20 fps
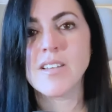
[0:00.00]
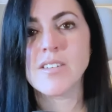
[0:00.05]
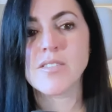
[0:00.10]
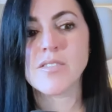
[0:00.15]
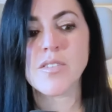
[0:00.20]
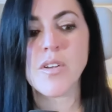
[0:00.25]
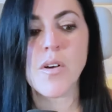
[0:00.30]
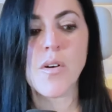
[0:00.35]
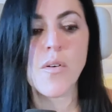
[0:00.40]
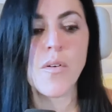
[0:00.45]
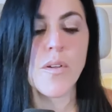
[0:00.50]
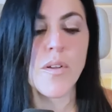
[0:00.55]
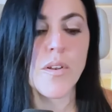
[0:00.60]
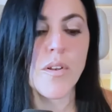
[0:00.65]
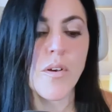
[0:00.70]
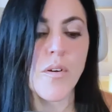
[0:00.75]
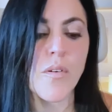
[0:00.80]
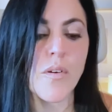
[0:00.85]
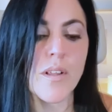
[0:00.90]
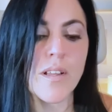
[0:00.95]
So, you
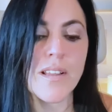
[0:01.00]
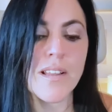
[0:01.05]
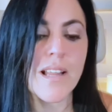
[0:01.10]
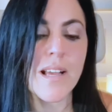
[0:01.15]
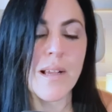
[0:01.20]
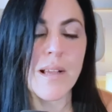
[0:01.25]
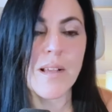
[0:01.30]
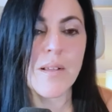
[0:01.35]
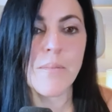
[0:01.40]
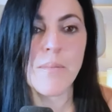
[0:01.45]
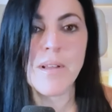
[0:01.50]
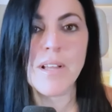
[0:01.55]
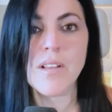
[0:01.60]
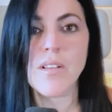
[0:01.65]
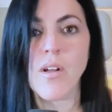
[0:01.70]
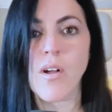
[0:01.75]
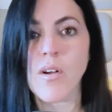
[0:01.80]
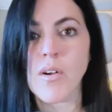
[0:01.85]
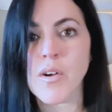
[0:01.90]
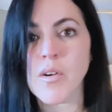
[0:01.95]
know, that could be
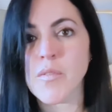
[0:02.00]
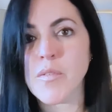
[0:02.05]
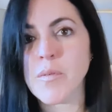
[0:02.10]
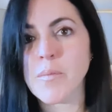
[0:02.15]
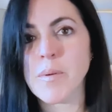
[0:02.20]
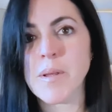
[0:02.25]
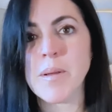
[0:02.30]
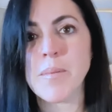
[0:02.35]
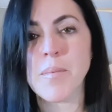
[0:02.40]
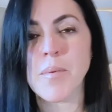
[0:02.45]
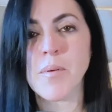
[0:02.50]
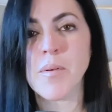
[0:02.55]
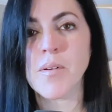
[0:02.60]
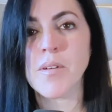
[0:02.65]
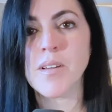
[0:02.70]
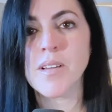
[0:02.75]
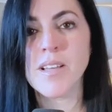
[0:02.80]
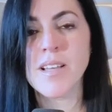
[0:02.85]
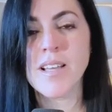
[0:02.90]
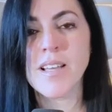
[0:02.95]
longer for
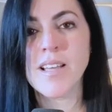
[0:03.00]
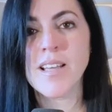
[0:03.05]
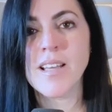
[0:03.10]
people.